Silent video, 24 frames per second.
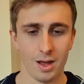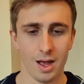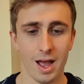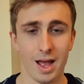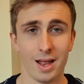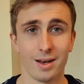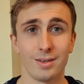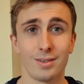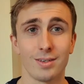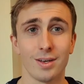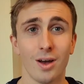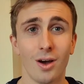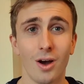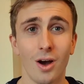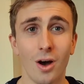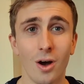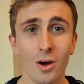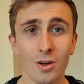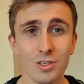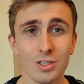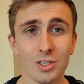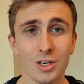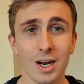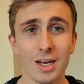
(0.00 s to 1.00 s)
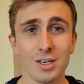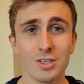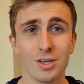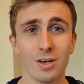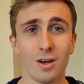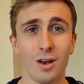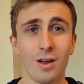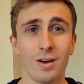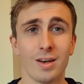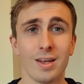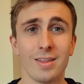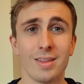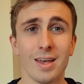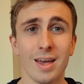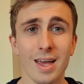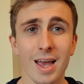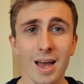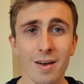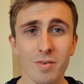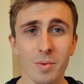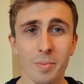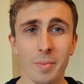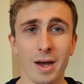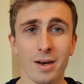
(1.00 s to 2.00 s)
And under Ancelotti, they
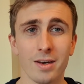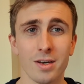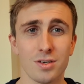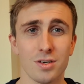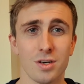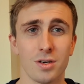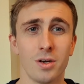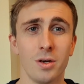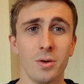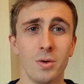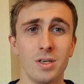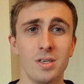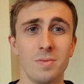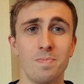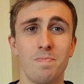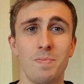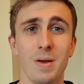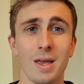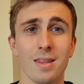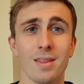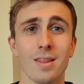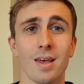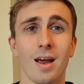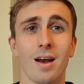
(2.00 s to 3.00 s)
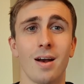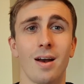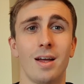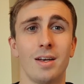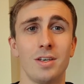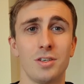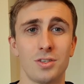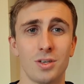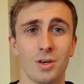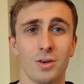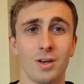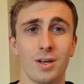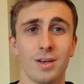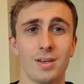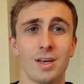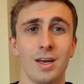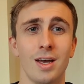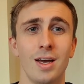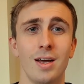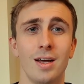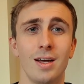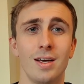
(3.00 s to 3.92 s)
have a manager who has been there and done it